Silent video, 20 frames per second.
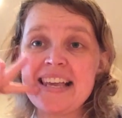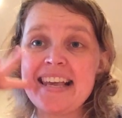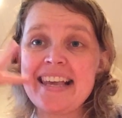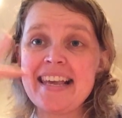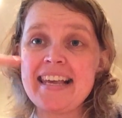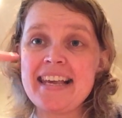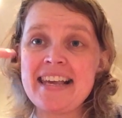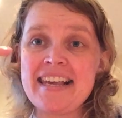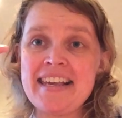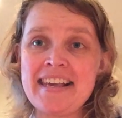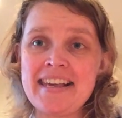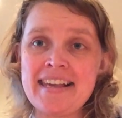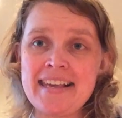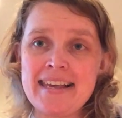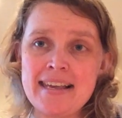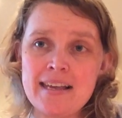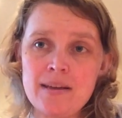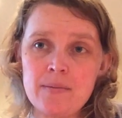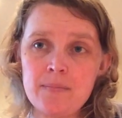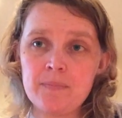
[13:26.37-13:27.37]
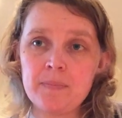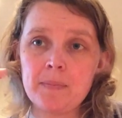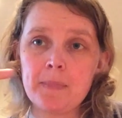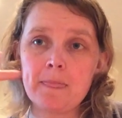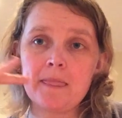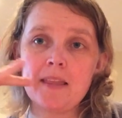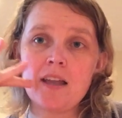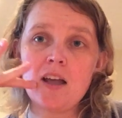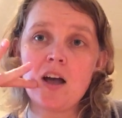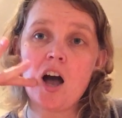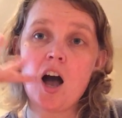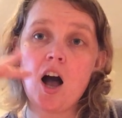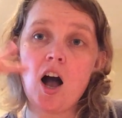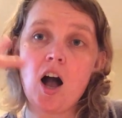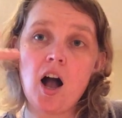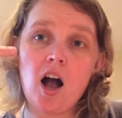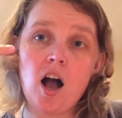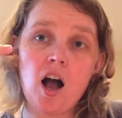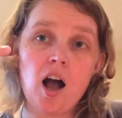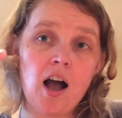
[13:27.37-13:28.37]
E,
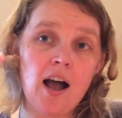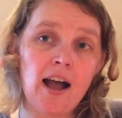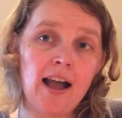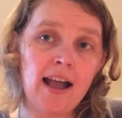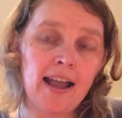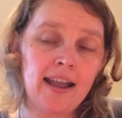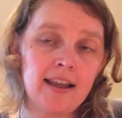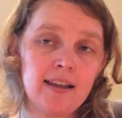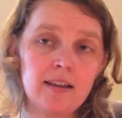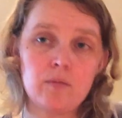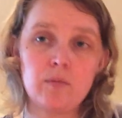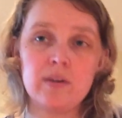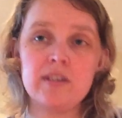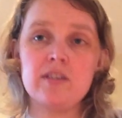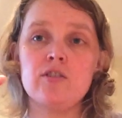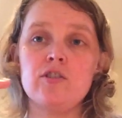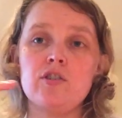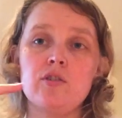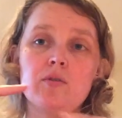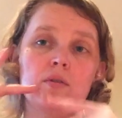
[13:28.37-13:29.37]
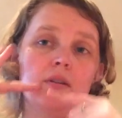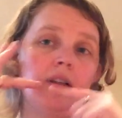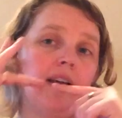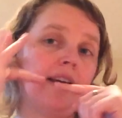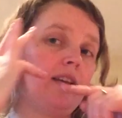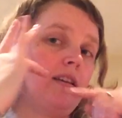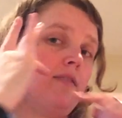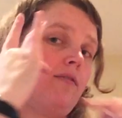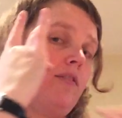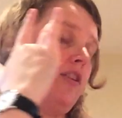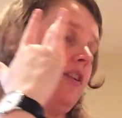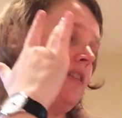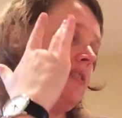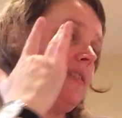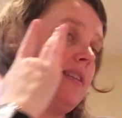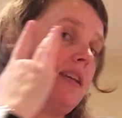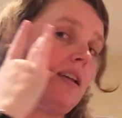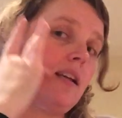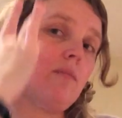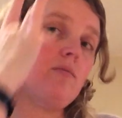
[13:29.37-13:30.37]
I, we just do it like, if you can
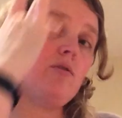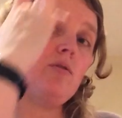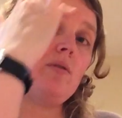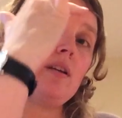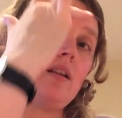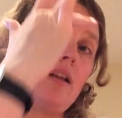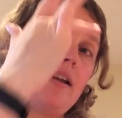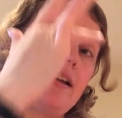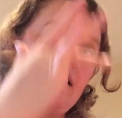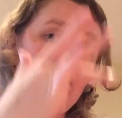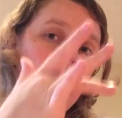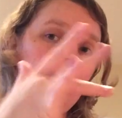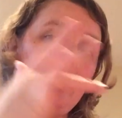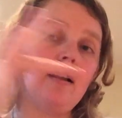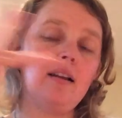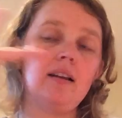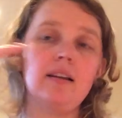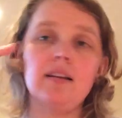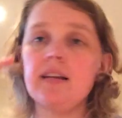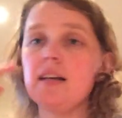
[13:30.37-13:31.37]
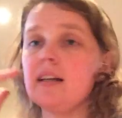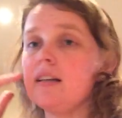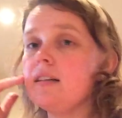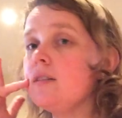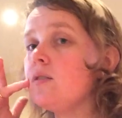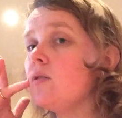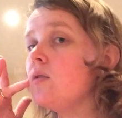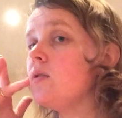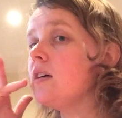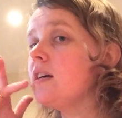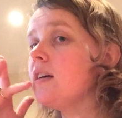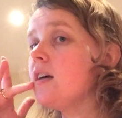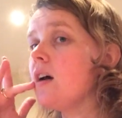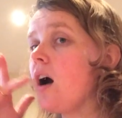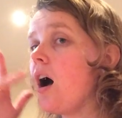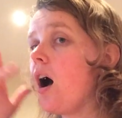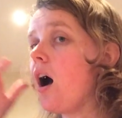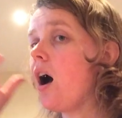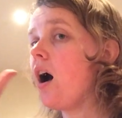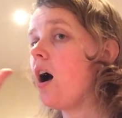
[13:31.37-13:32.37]
see, I'm doing like a little
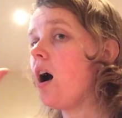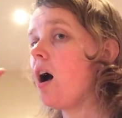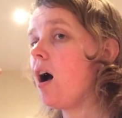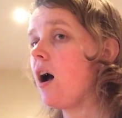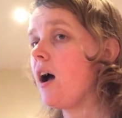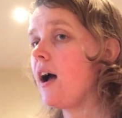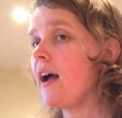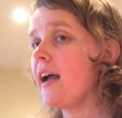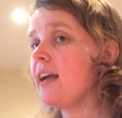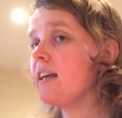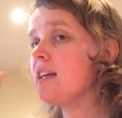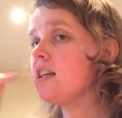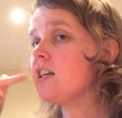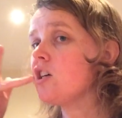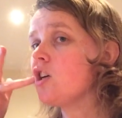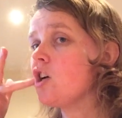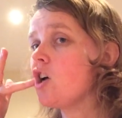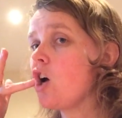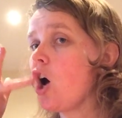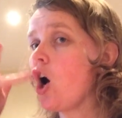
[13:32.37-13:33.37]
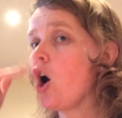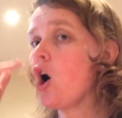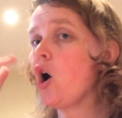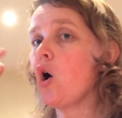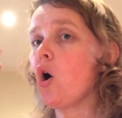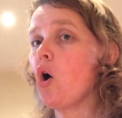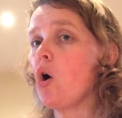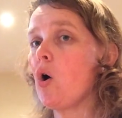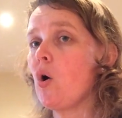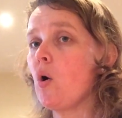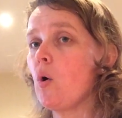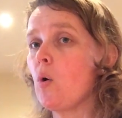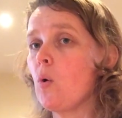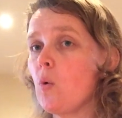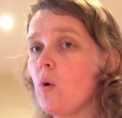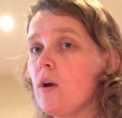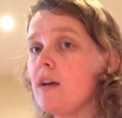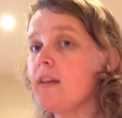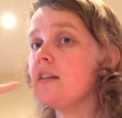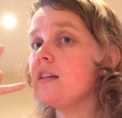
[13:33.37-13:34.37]
I,
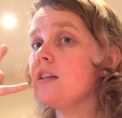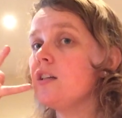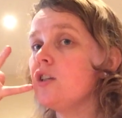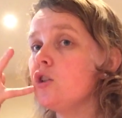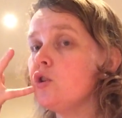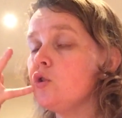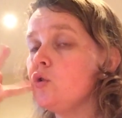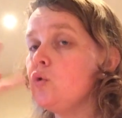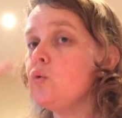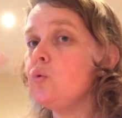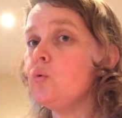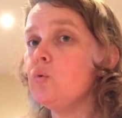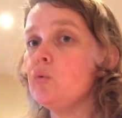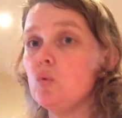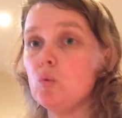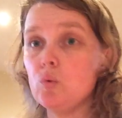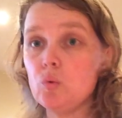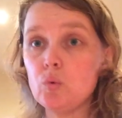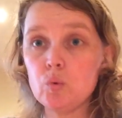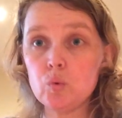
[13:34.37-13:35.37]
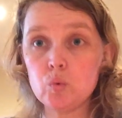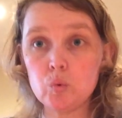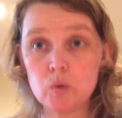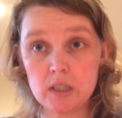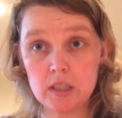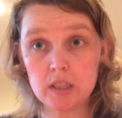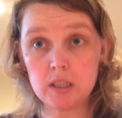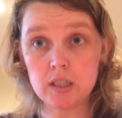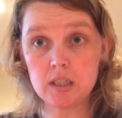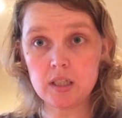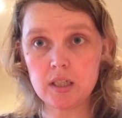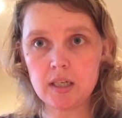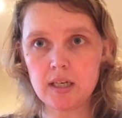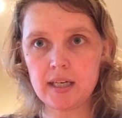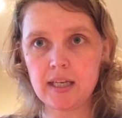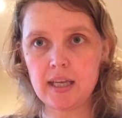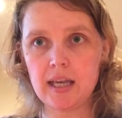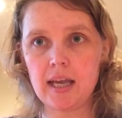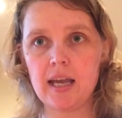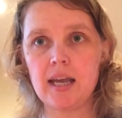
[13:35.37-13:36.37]
O, U.
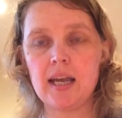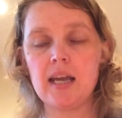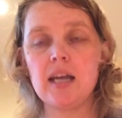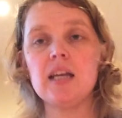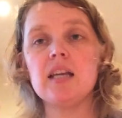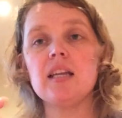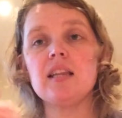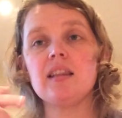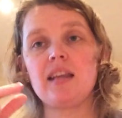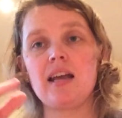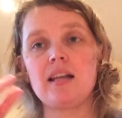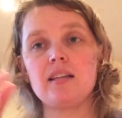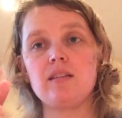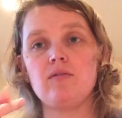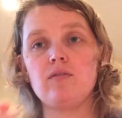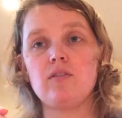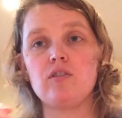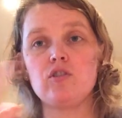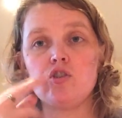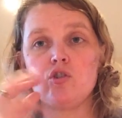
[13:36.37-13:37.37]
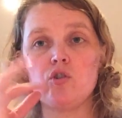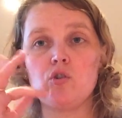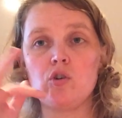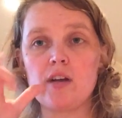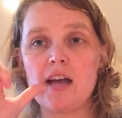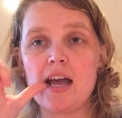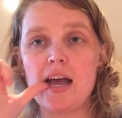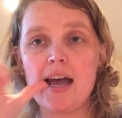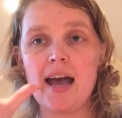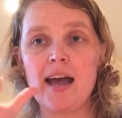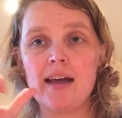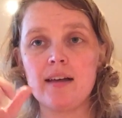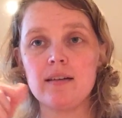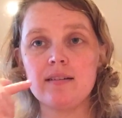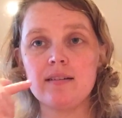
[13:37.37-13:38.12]
Okay, that's for short. A,